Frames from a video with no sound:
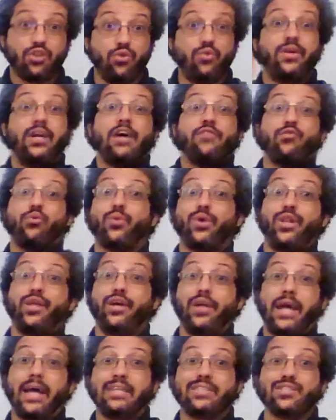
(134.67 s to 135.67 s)
You can have a really
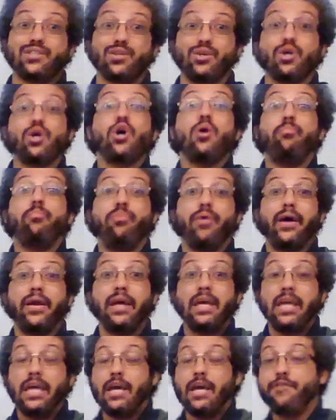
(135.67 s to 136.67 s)
good answer,
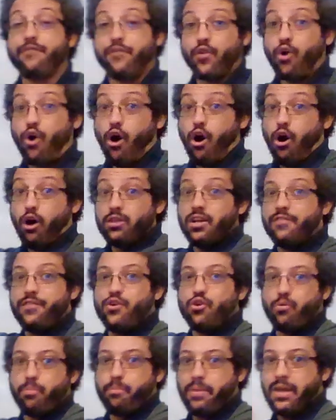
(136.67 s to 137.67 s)
but if for all of
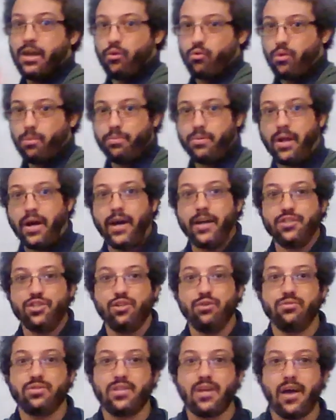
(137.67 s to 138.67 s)
your peer replies
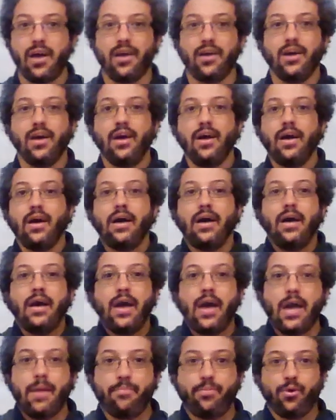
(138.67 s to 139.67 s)
you say,
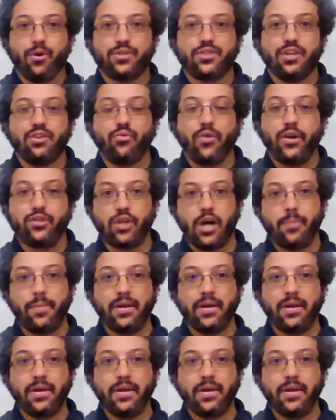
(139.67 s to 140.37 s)
"Hey person, great job.